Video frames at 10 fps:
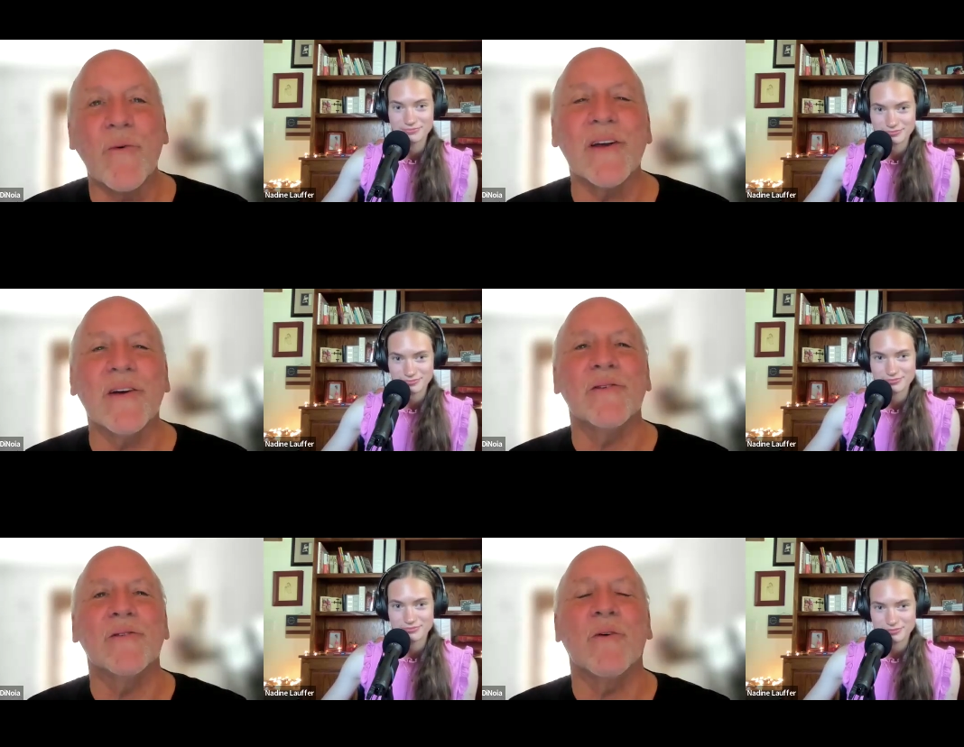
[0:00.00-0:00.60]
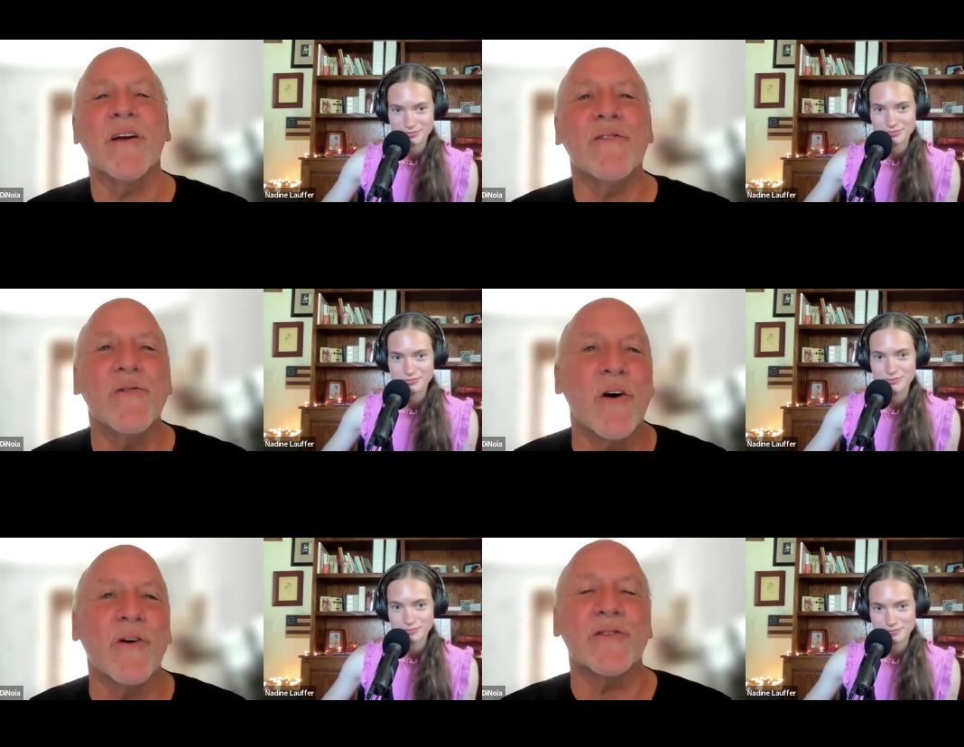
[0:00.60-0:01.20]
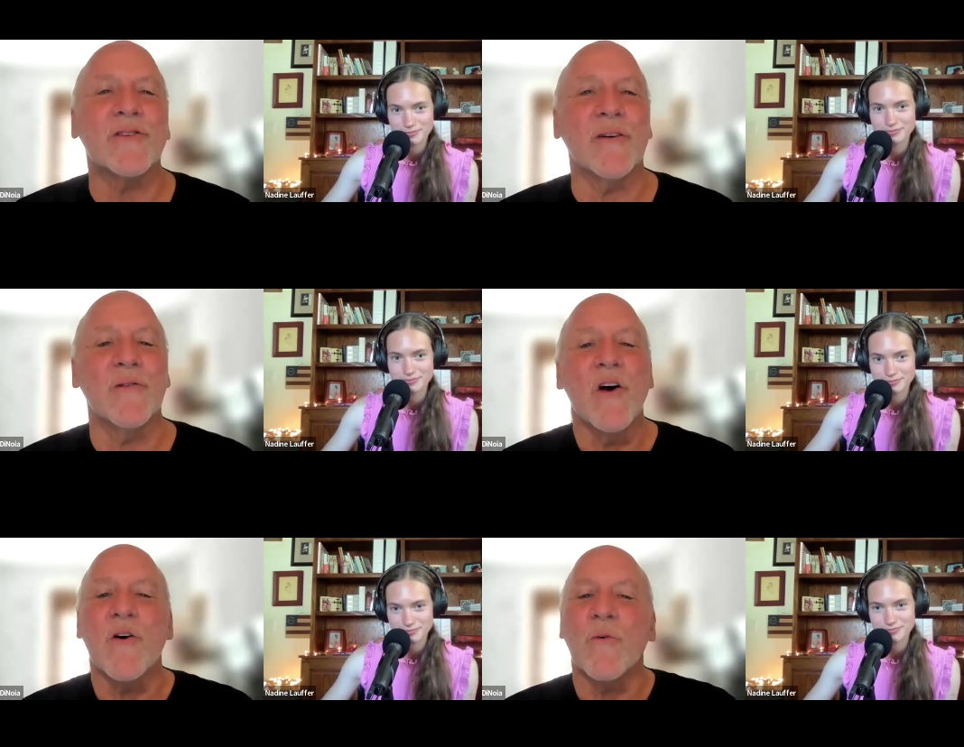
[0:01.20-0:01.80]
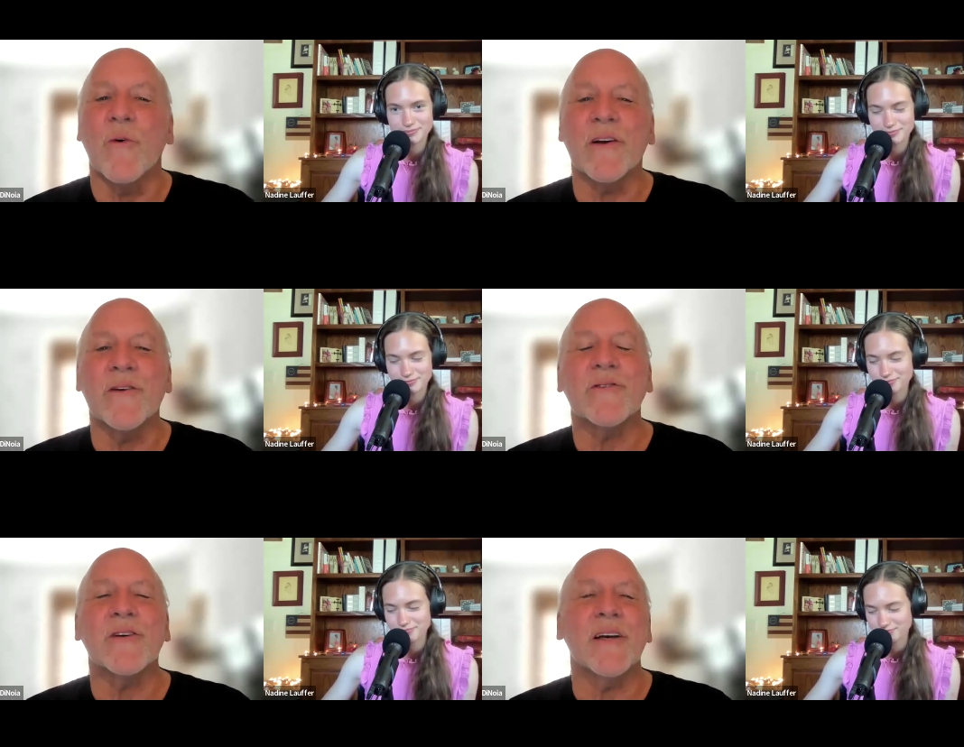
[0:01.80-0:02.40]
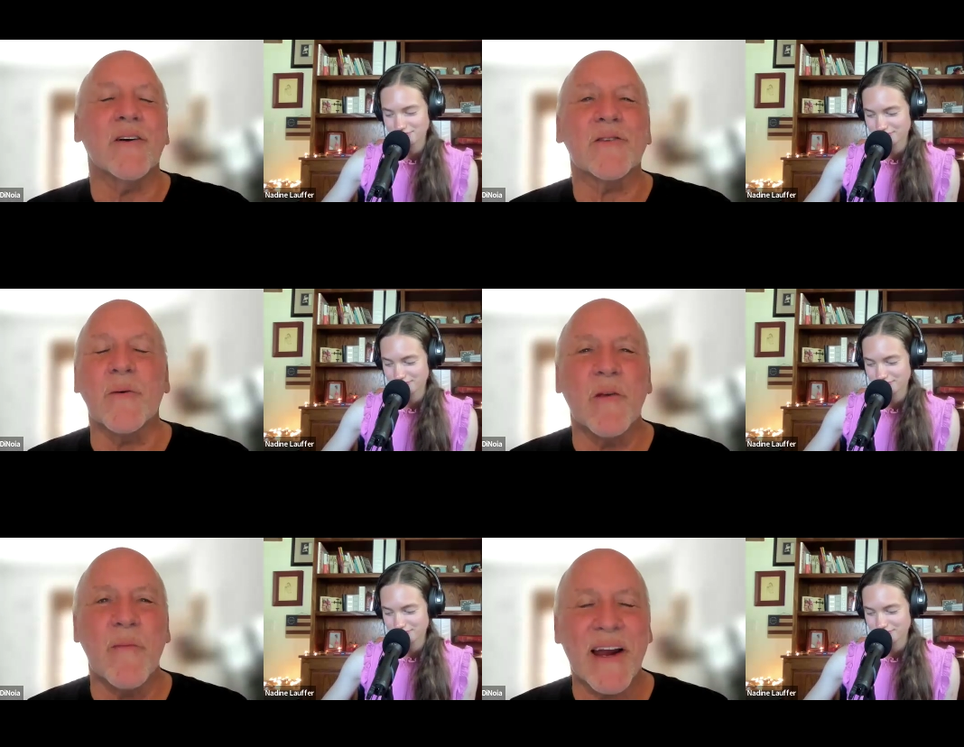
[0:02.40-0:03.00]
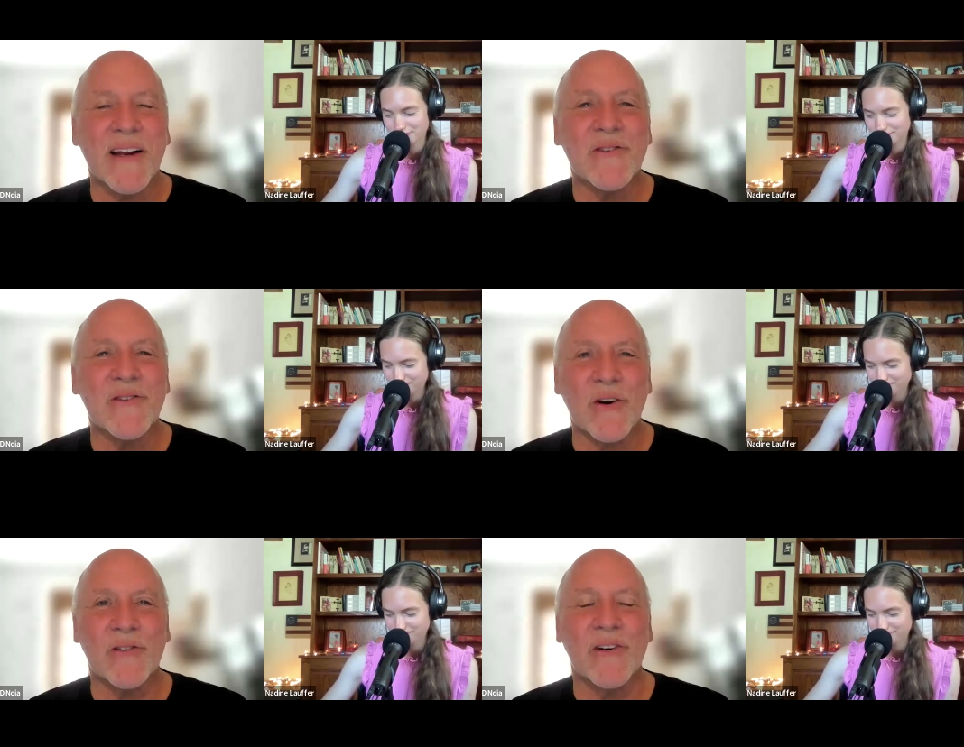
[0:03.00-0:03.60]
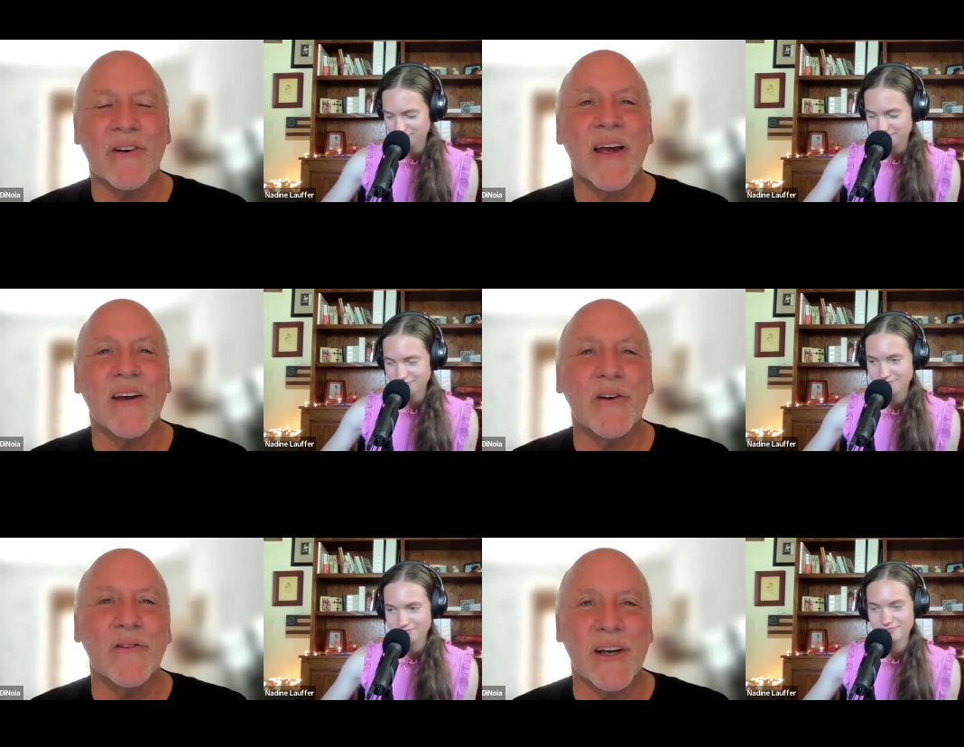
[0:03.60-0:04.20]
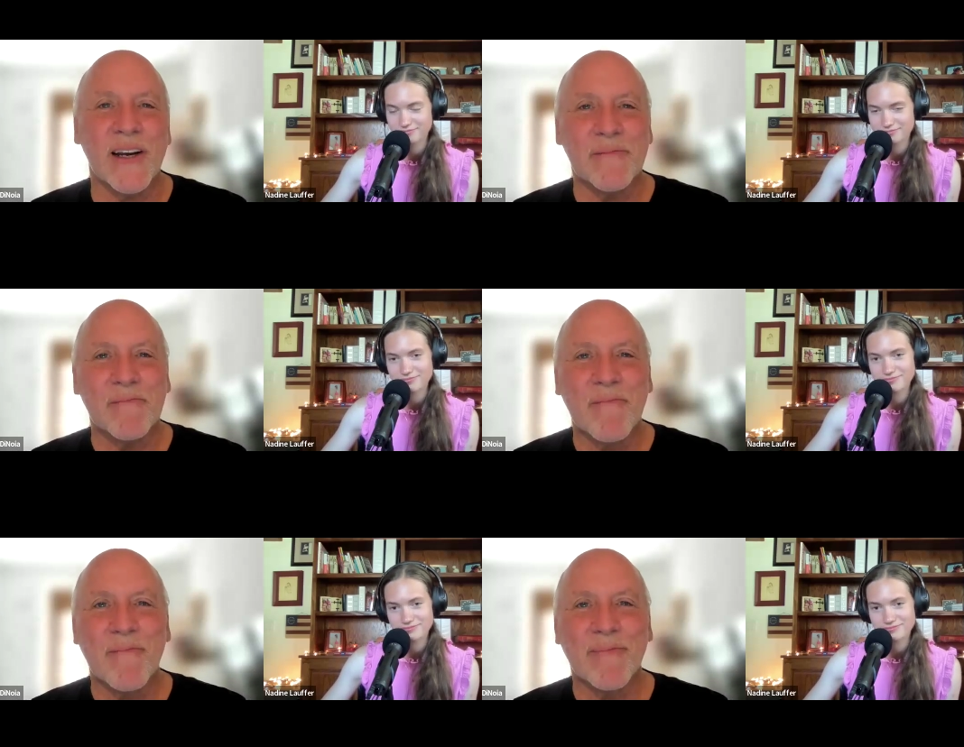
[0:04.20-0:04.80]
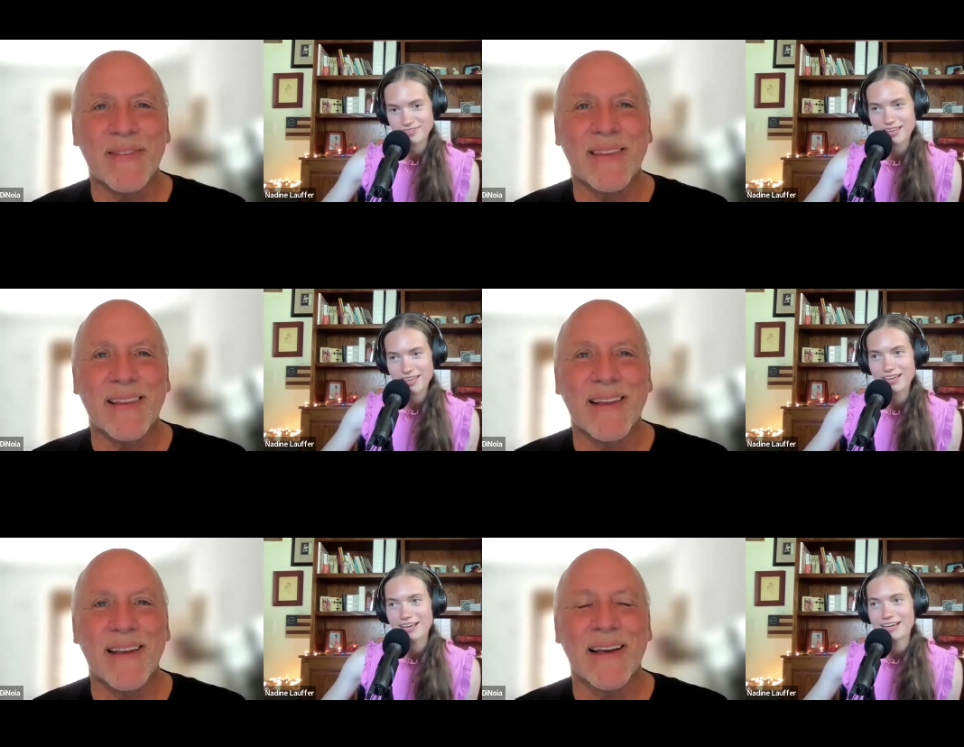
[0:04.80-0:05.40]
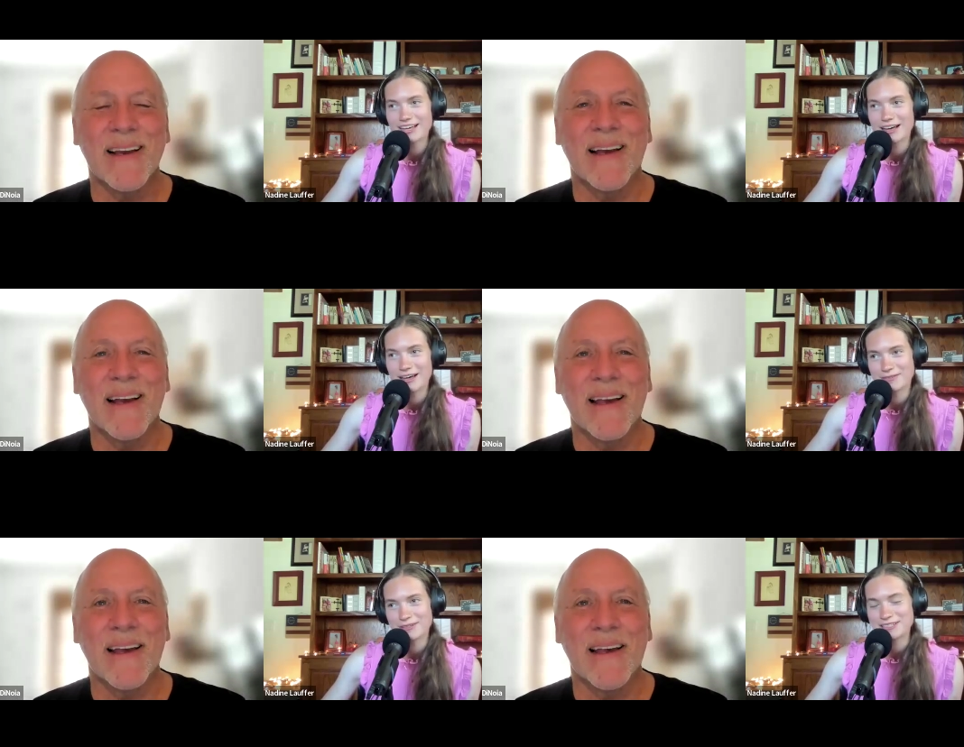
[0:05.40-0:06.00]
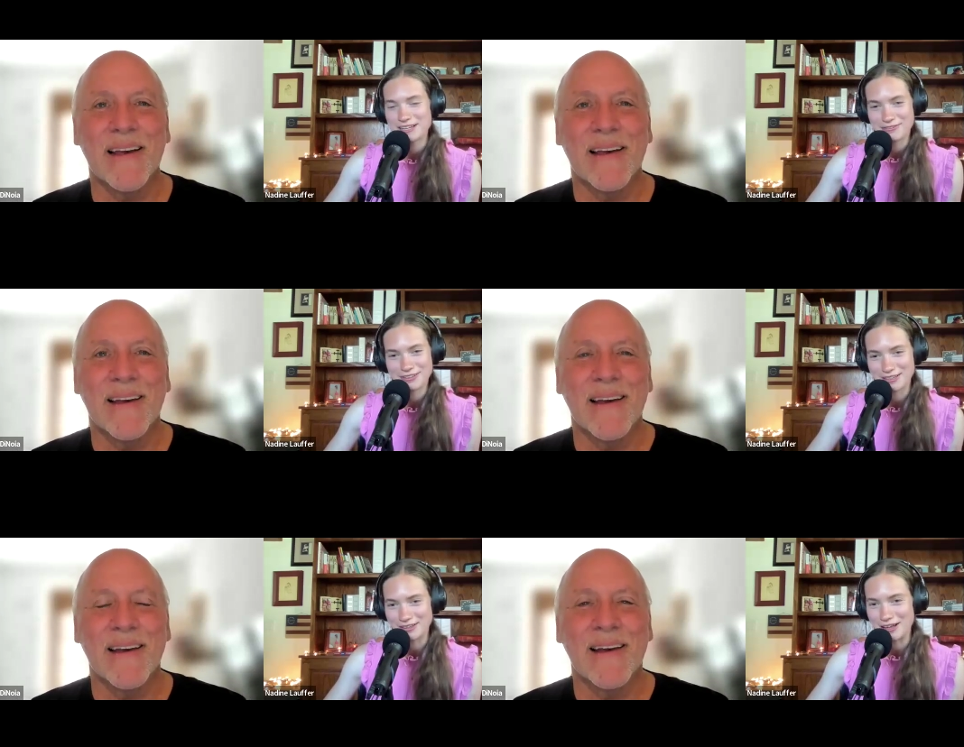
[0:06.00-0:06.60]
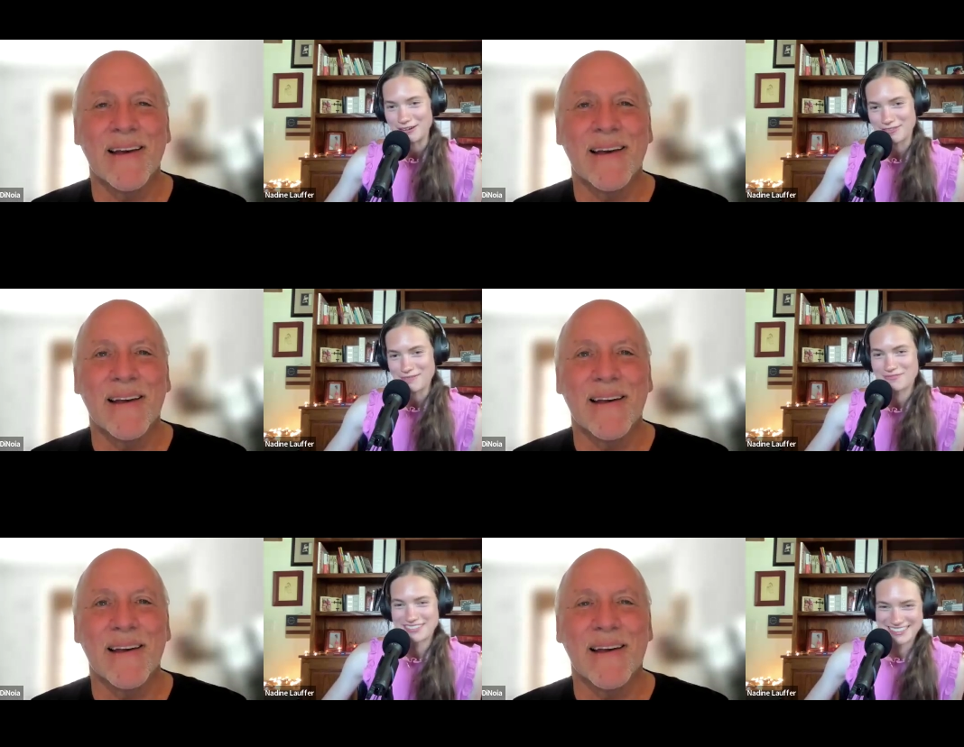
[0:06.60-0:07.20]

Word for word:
Speaker 1: what do you what have you noticed and what do you see are some of the main concerns for, that you've seen
Speaker 2: uh, there's definitely a lot of them.